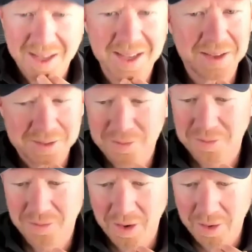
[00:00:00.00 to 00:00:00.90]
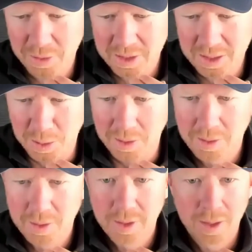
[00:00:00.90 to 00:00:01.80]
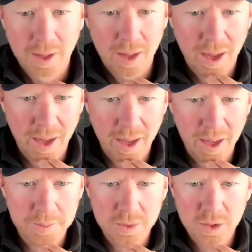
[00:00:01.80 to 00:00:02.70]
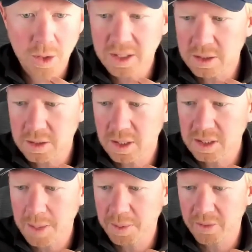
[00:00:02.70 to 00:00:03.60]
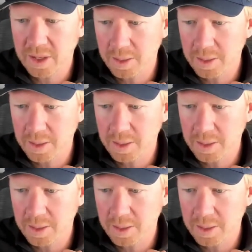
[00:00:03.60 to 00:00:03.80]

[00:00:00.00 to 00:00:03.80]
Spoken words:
It's very reasonable. So this is an example of an